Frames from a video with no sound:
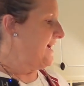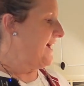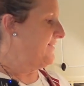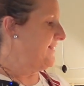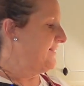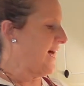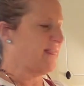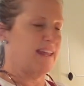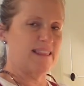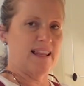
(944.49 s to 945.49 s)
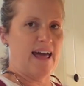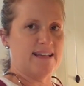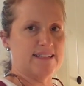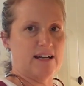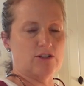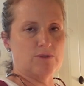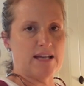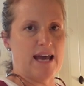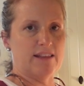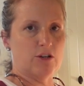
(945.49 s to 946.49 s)
and then I think the last thing I'll do is
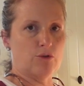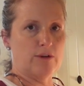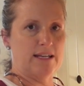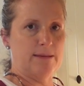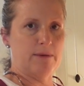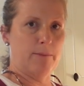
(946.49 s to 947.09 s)
add the cream,